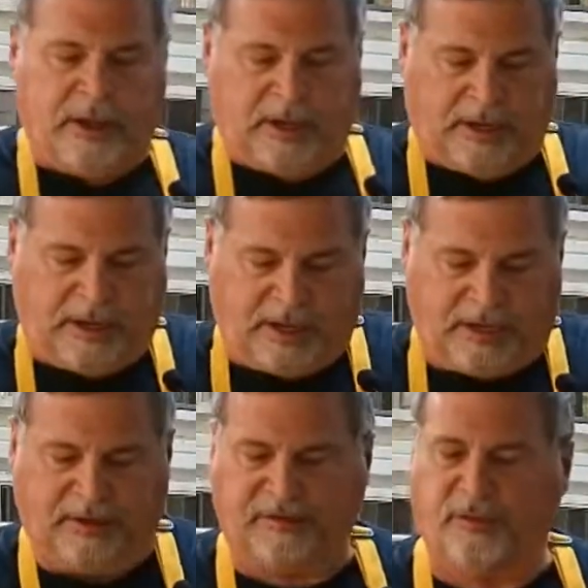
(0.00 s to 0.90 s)
Now
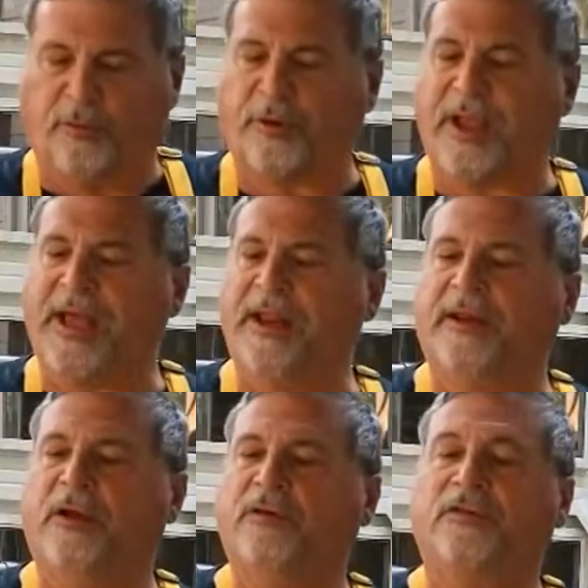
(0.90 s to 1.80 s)
again, this is an
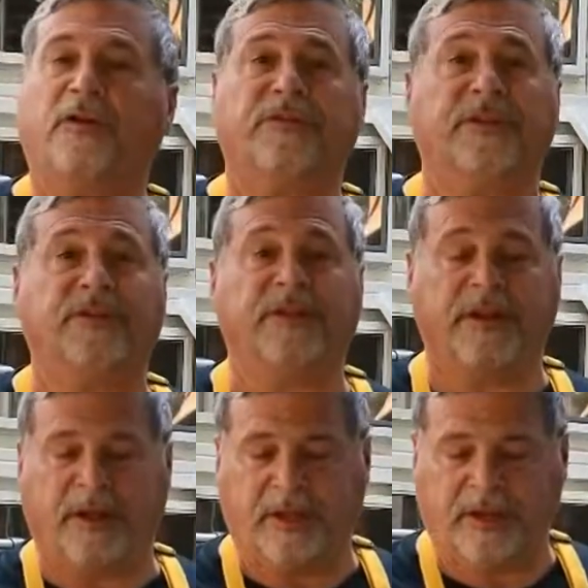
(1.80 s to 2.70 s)
organic, no salt
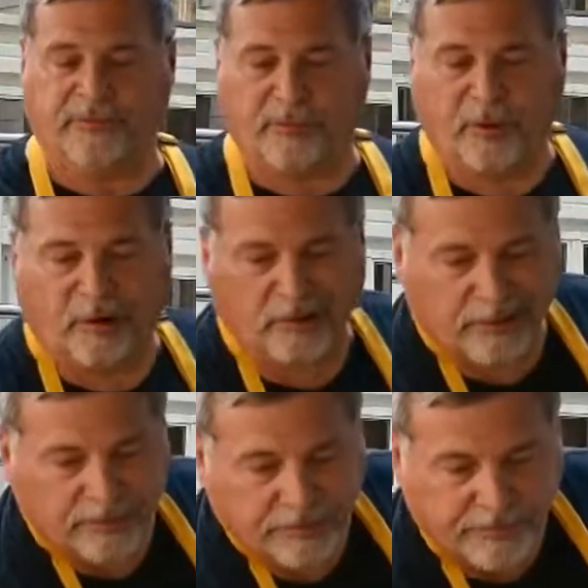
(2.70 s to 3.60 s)
seasoning. I get it from
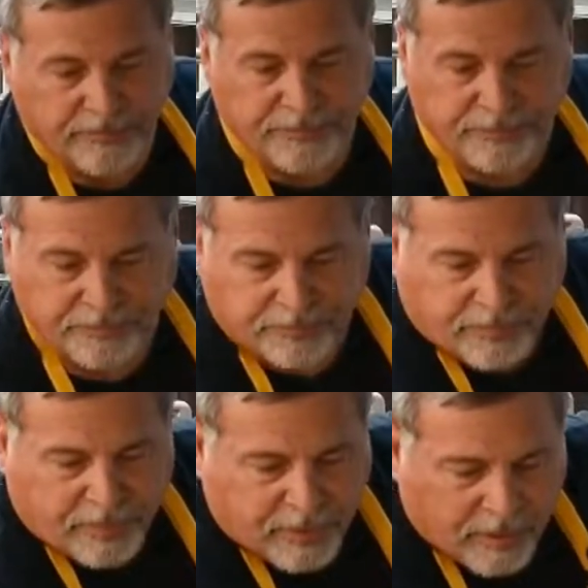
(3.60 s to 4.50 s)
Kirkland.
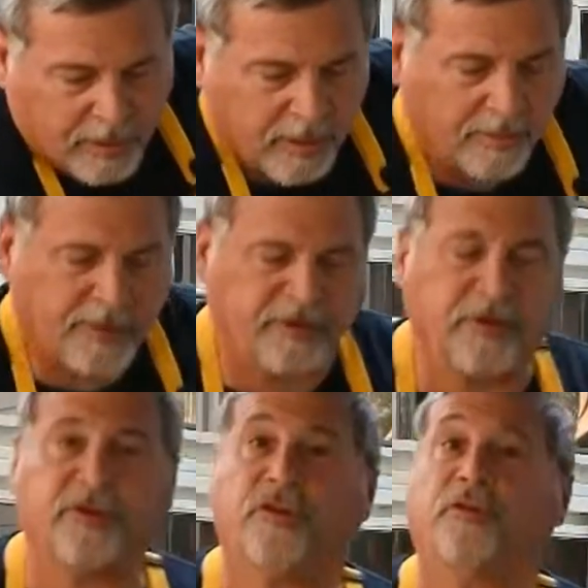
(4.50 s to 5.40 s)
But you
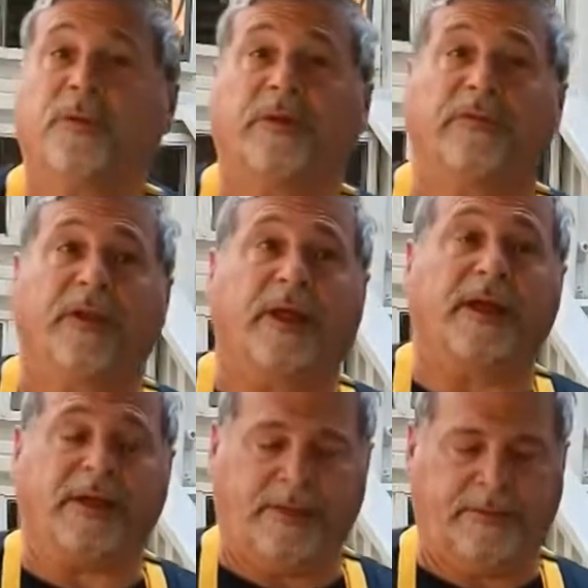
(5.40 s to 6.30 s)
could use whatever you
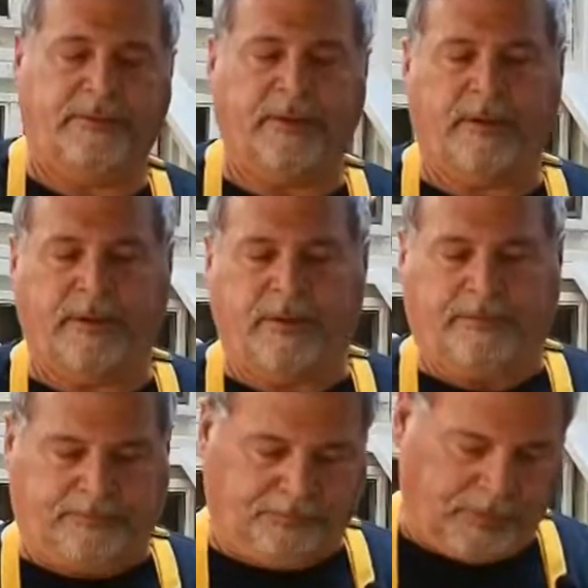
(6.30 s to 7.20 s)
like.
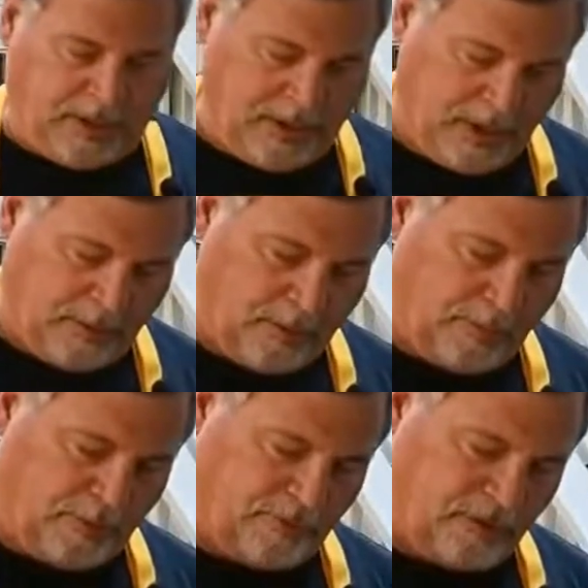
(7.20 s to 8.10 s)
And then I'm going to
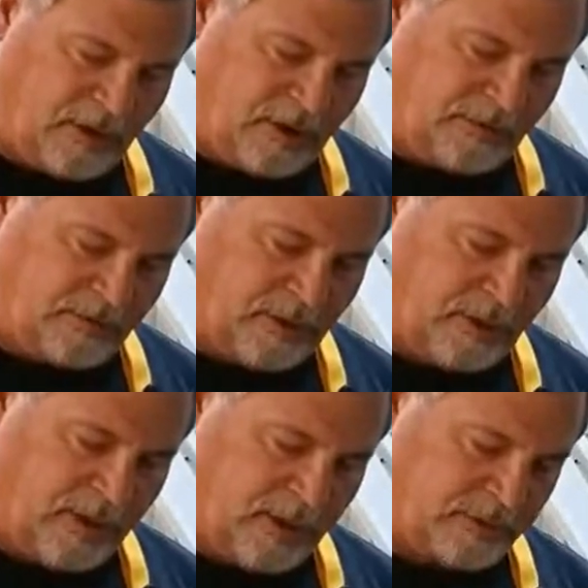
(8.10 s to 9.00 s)
put just a
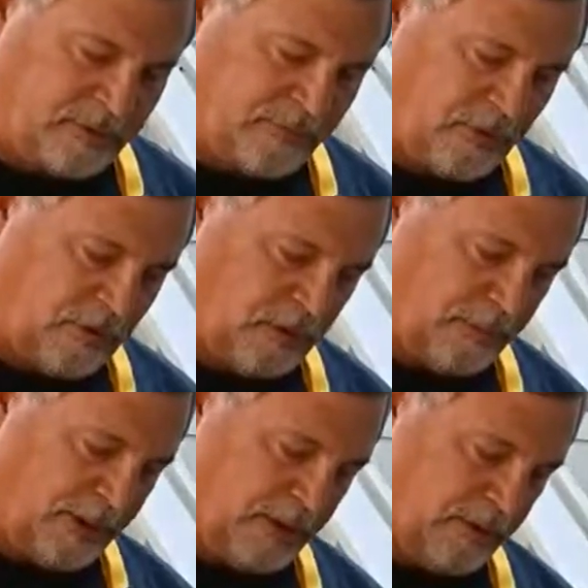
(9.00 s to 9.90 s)
hint of
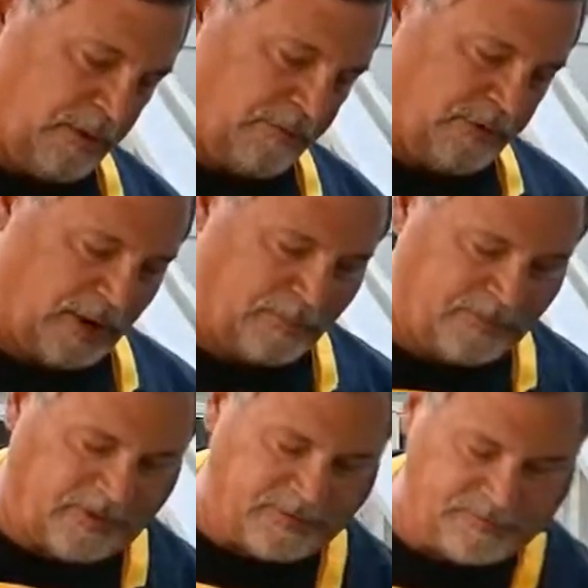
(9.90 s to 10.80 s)
garlic powder over top of it.